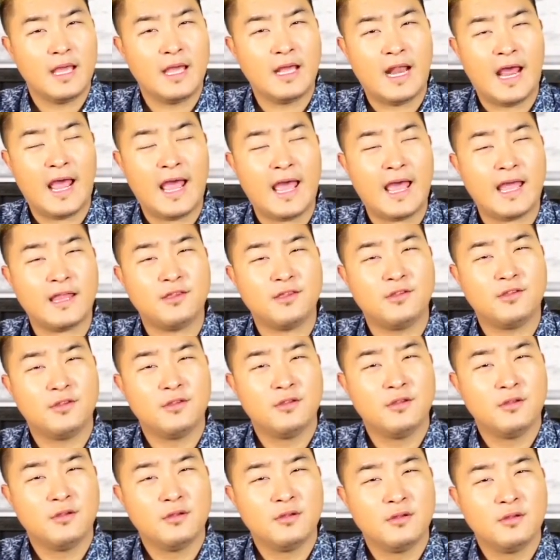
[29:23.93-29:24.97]
It had
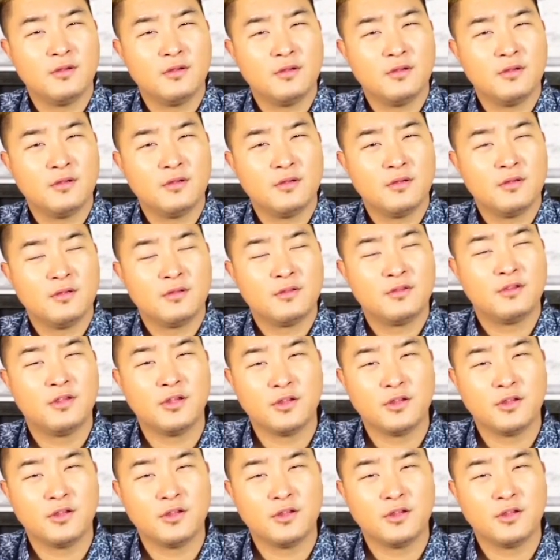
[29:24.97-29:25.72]
to